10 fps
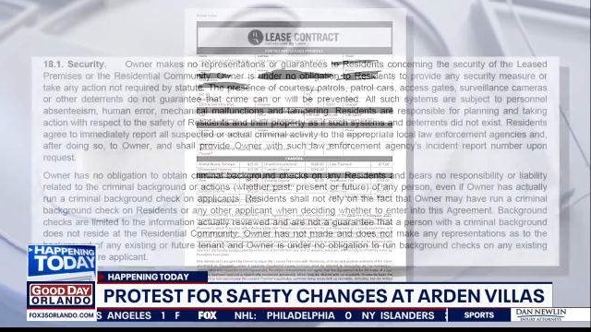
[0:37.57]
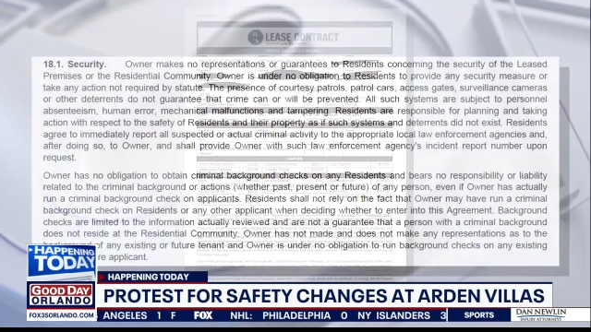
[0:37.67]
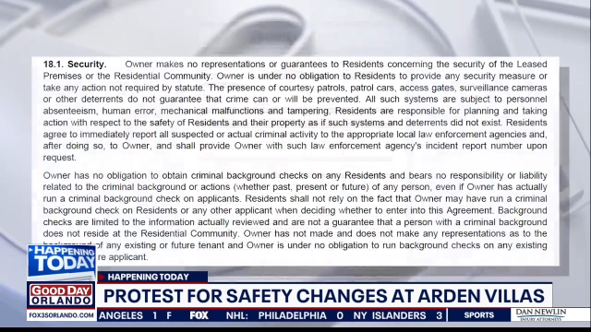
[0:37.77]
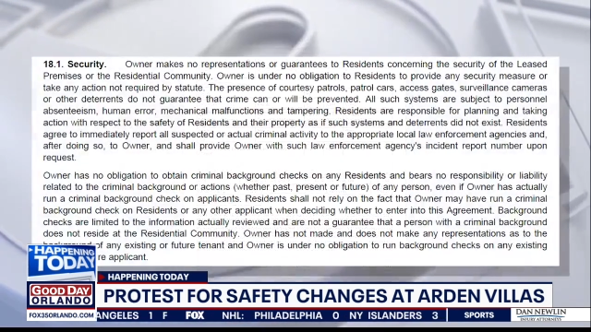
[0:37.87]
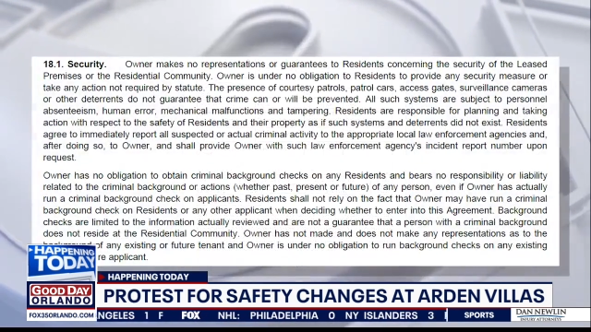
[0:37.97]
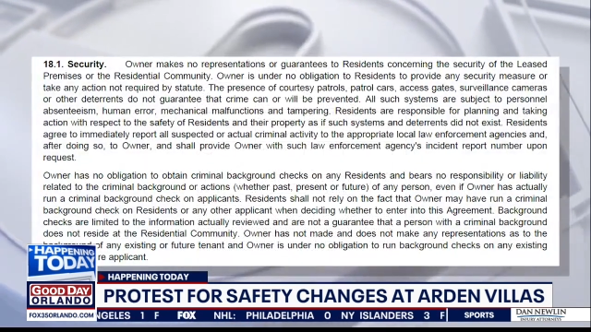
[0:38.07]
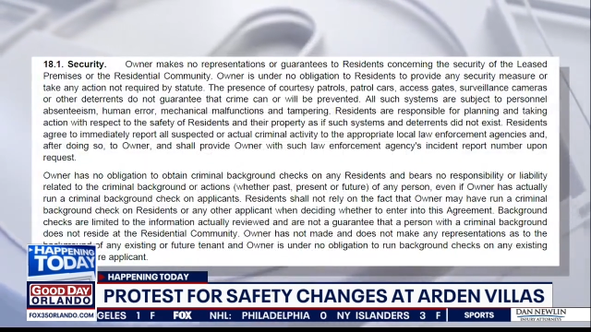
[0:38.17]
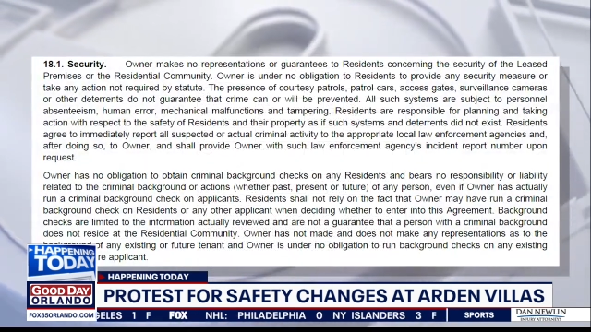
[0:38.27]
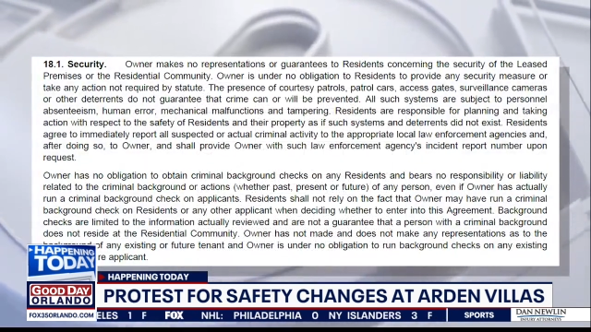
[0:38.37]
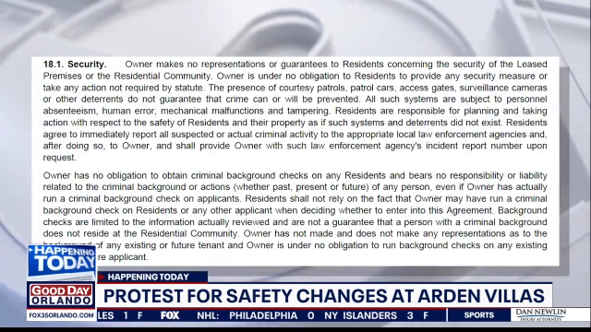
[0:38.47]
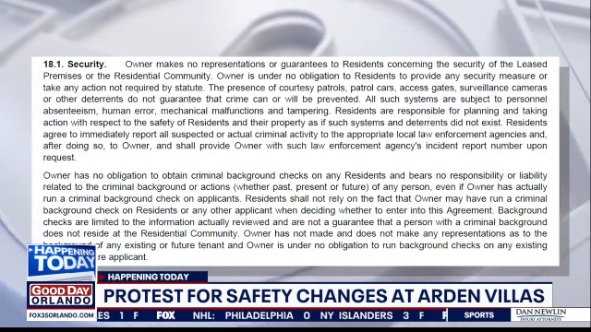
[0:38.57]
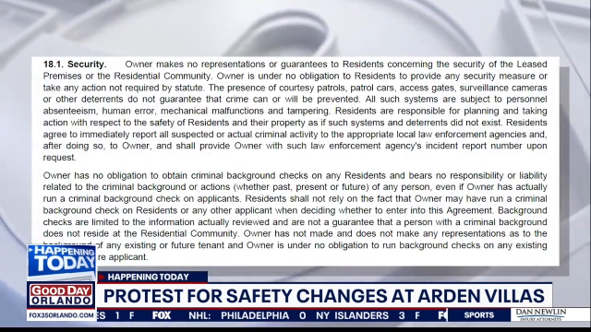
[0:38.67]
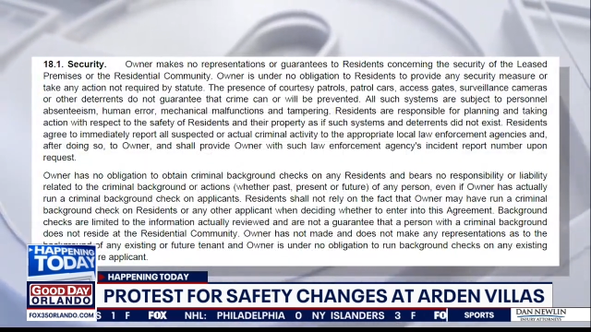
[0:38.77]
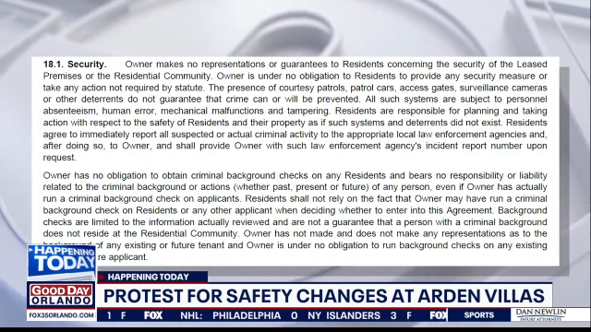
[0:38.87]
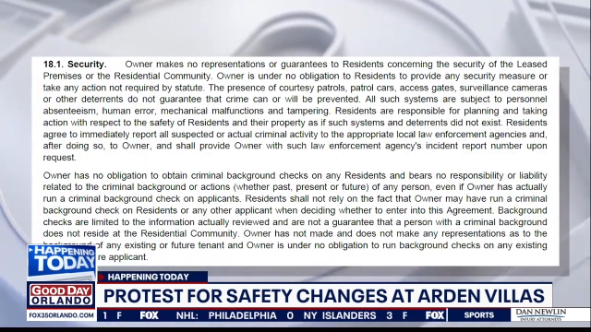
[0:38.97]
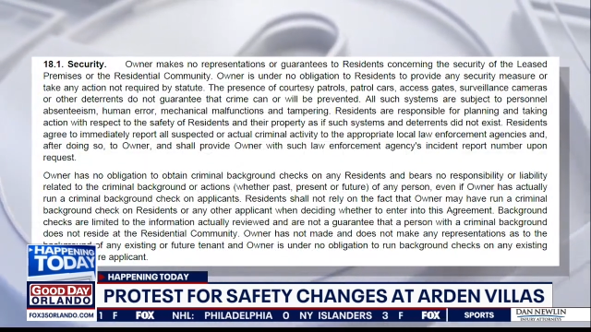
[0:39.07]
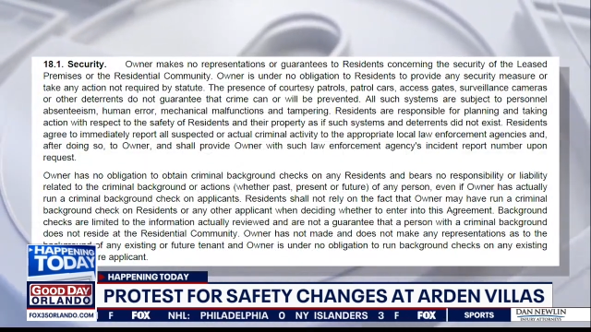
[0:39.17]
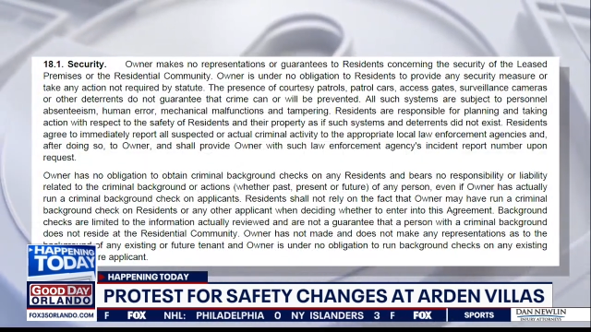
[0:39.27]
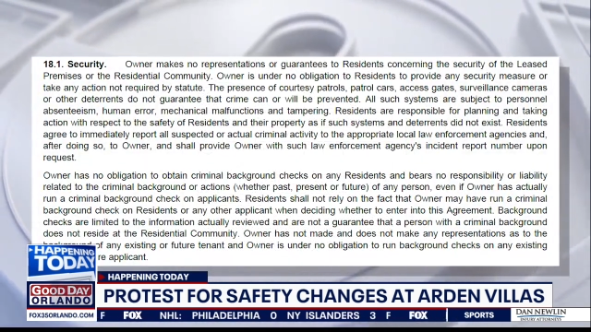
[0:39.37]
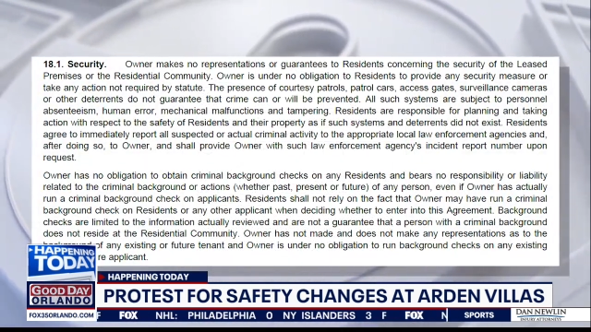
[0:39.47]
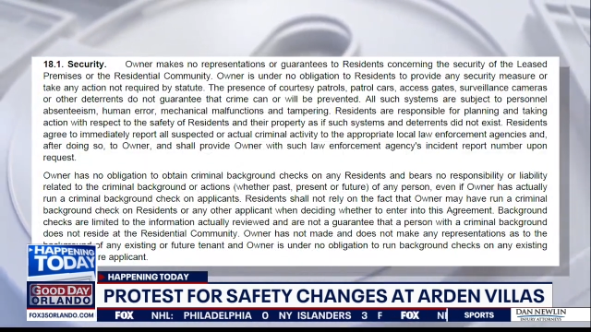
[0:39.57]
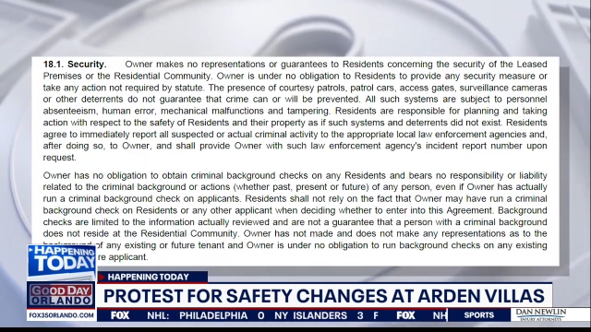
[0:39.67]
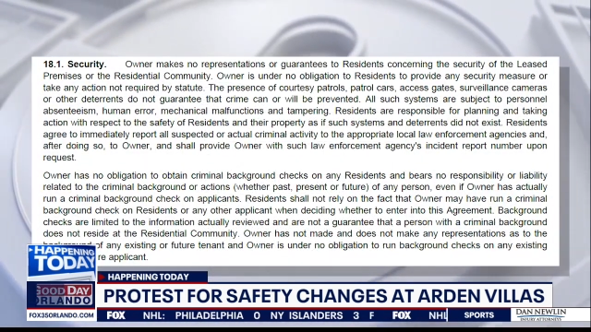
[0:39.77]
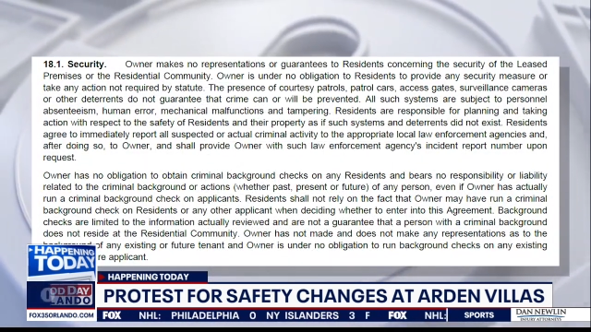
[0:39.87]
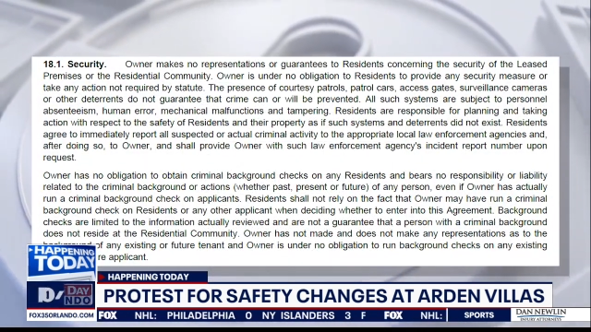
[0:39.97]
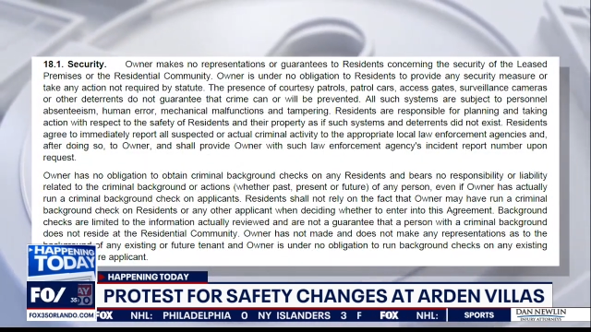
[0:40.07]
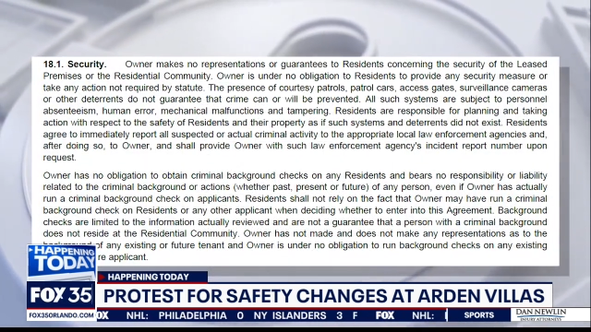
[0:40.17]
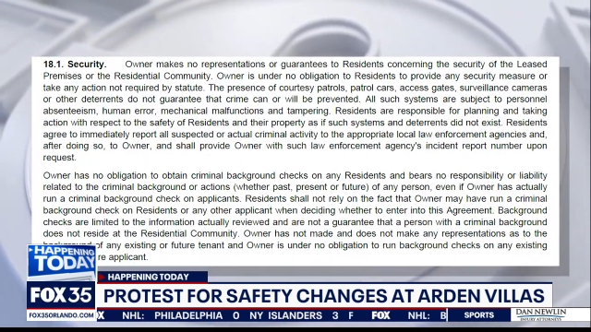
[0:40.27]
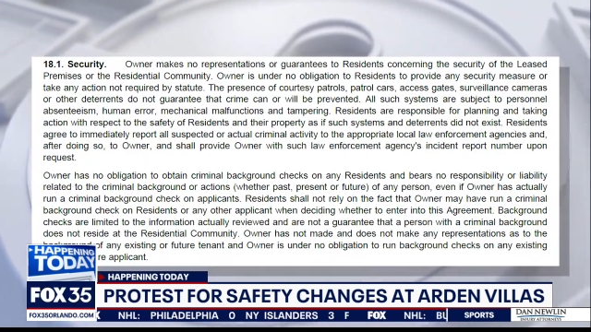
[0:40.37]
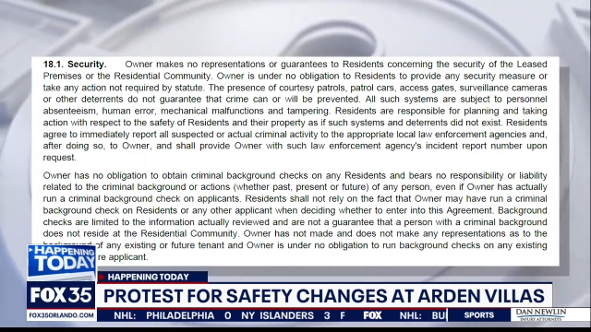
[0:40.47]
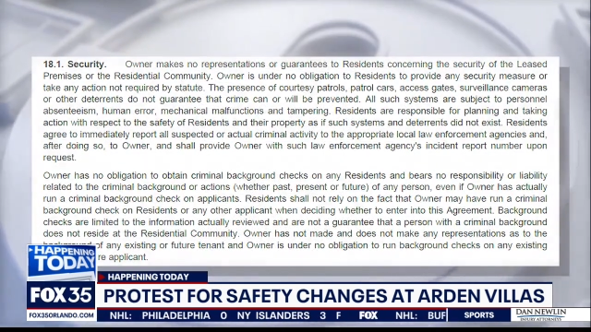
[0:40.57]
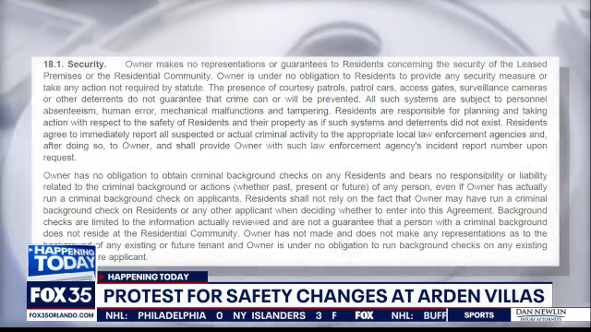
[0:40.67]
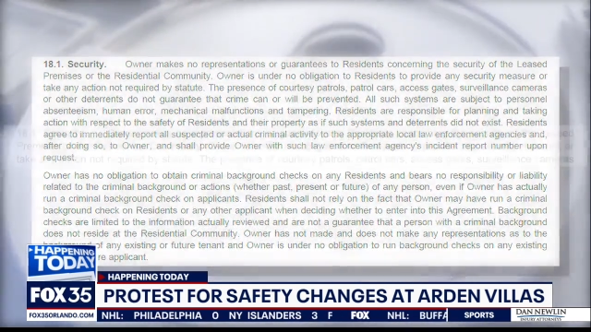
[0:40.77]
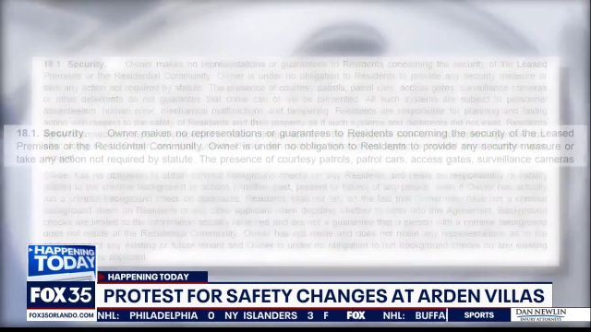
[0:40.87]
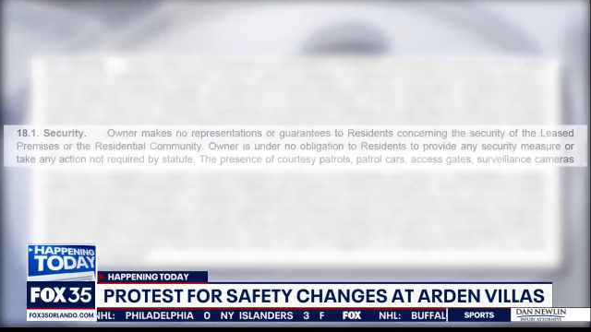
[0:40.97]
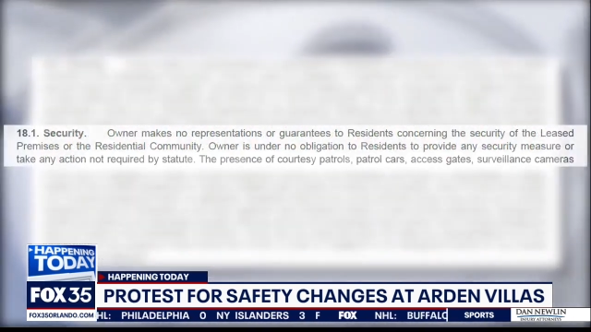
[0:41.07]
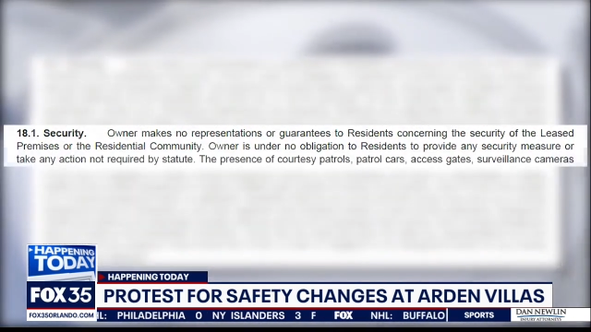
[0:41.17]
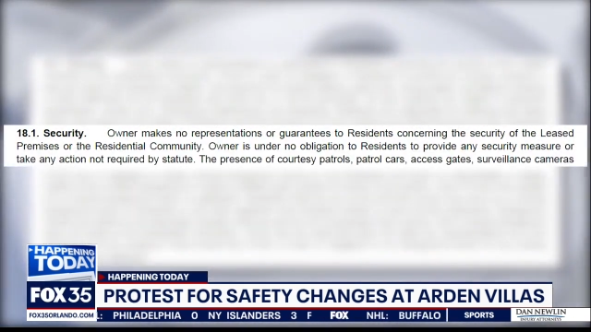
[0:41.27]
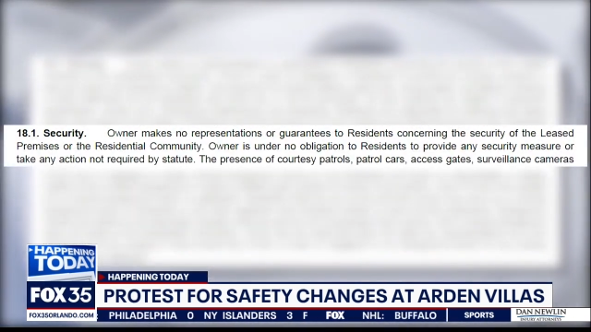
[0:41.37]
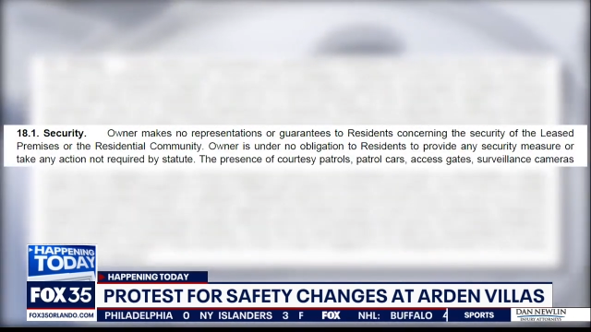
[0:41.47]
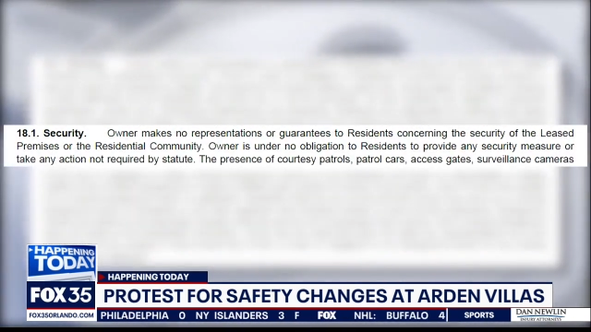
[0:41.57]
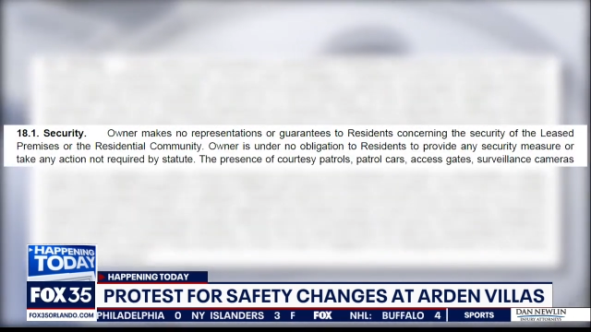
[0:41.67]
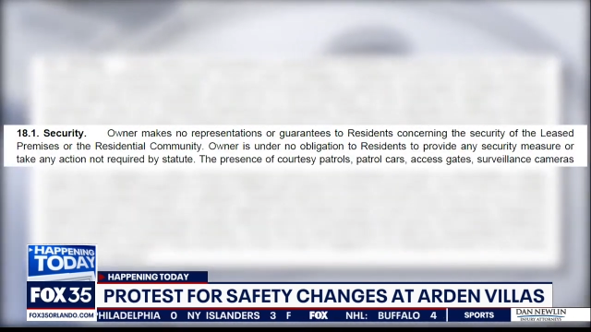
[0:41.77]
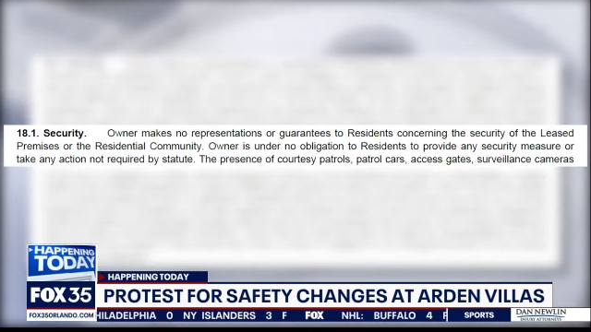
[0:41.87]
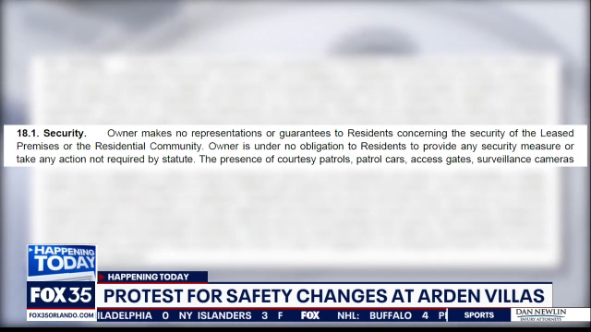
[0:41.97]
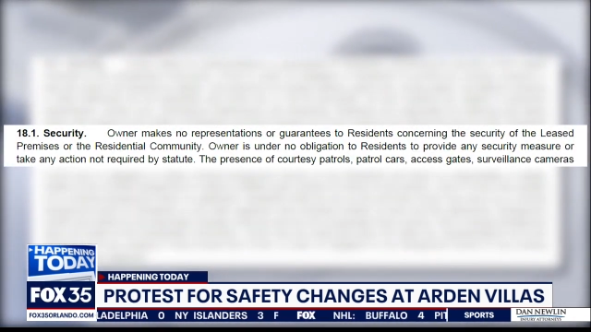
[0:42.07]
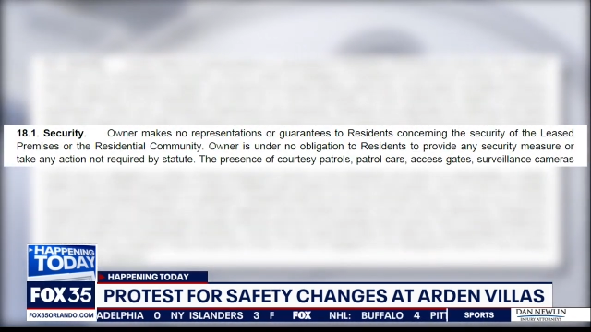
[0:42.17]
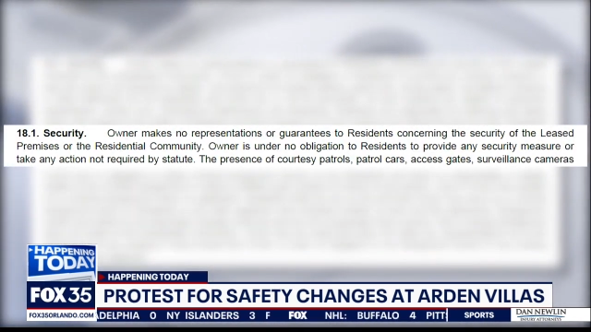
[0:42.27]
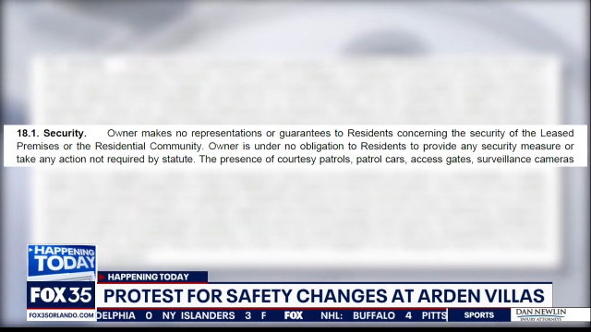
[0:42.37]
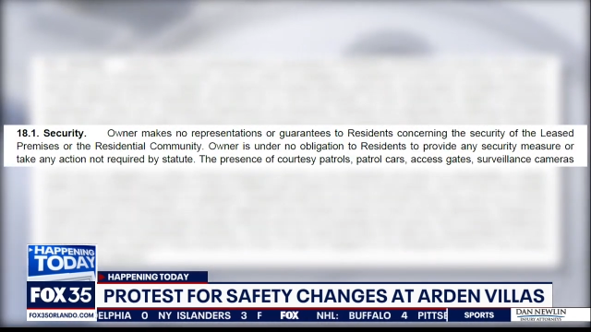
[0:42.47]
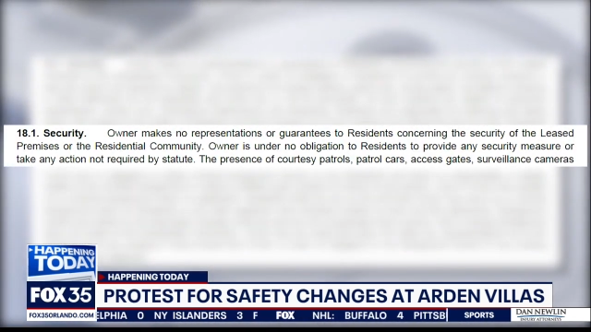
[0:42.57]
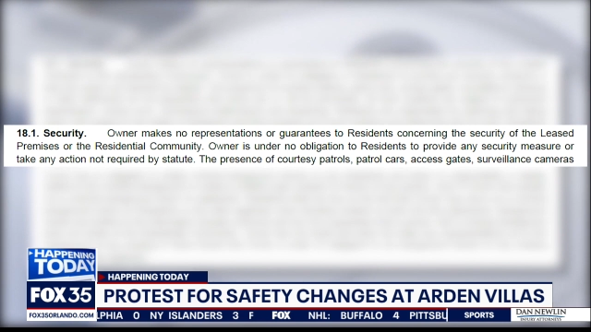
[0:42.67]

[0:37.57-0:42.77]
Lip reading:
(no speaker visible)